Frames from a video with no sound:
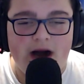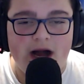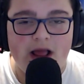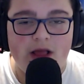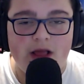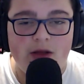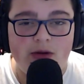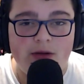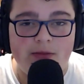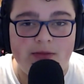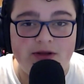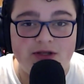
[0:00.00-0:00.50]
I
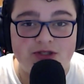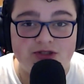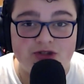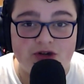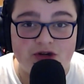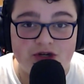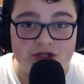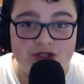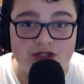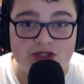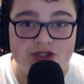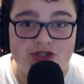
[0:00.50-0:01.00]
will be
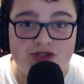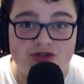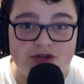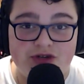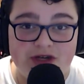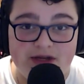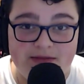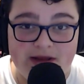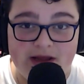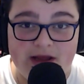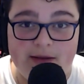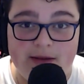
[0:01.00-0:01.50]
start
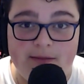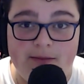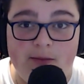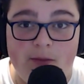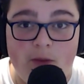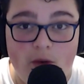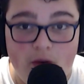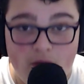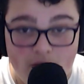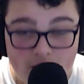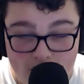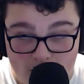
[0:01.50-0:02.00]
streaming
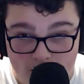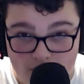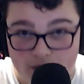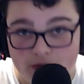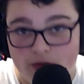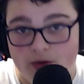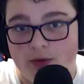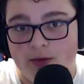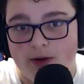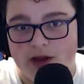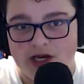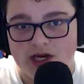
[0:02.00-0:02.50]
more on
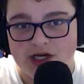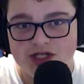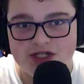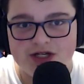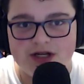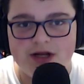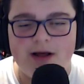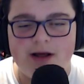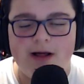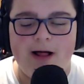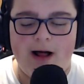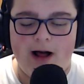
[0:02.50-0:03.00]
Twitch.
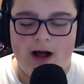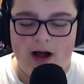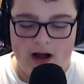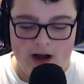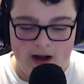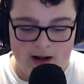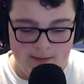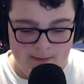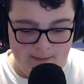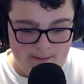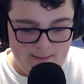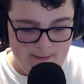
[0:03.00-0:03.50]

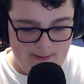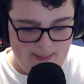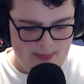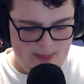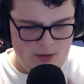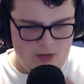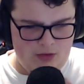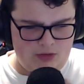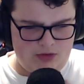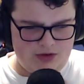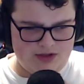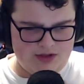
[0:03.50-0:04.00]
Um,
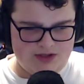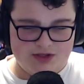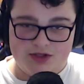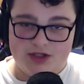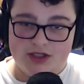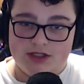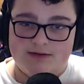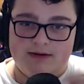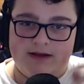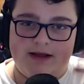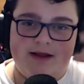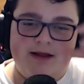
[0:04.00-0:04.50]
ooh,
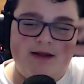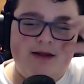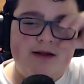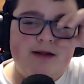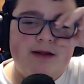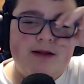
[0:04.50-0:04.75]
excuse me.